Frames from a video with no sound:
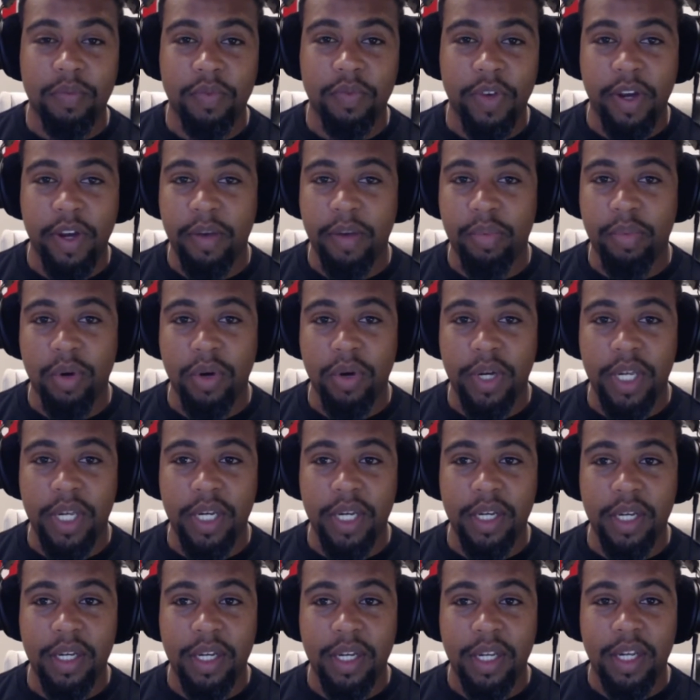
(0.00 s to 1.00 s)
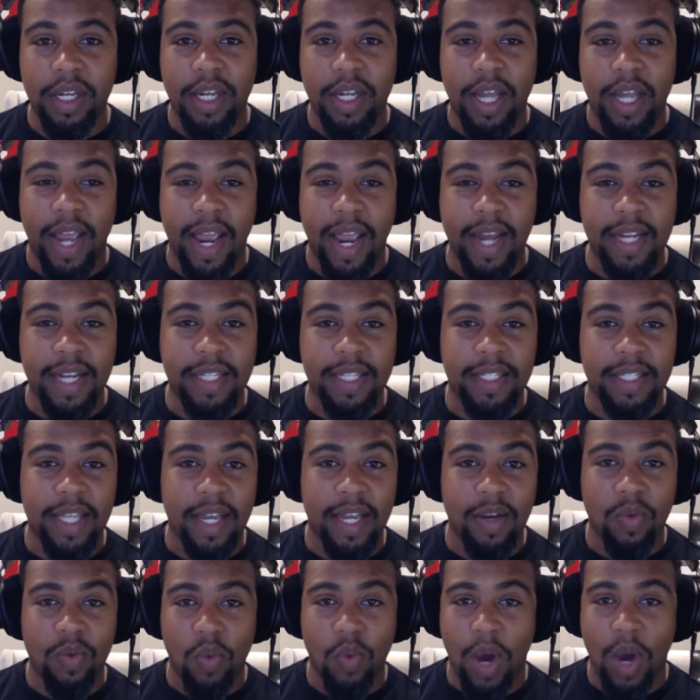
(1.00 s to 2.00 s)
Very broken. And he's
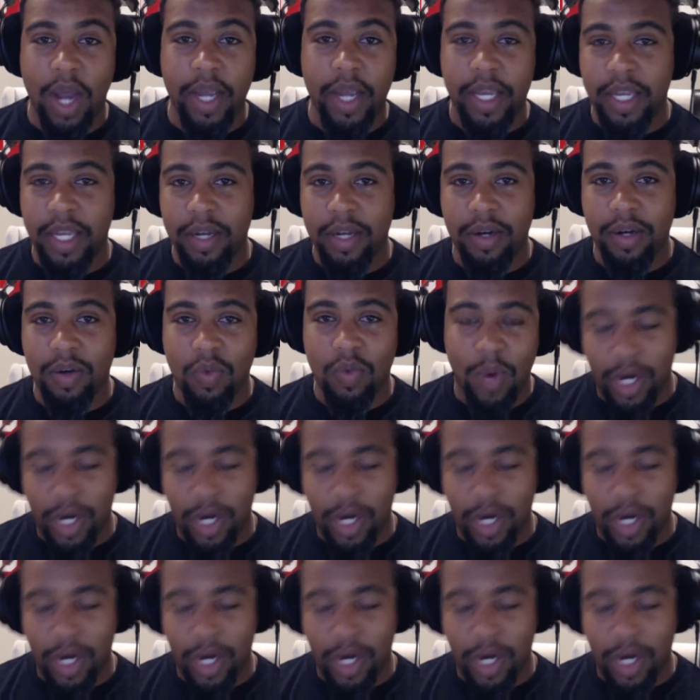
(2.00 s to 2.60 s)
like, why here?